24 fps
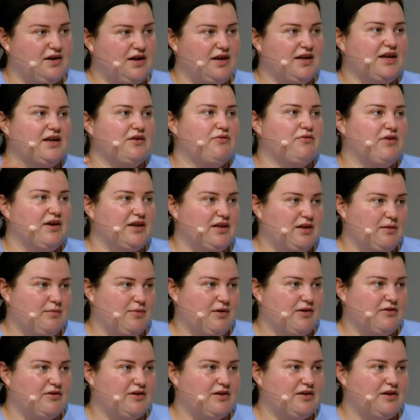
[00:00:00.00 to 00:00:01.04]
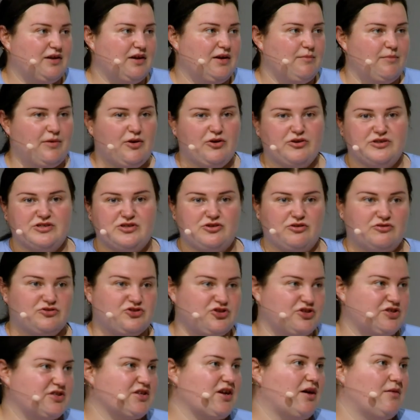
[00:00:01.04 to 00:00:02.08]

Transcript: I can write about it because soldiers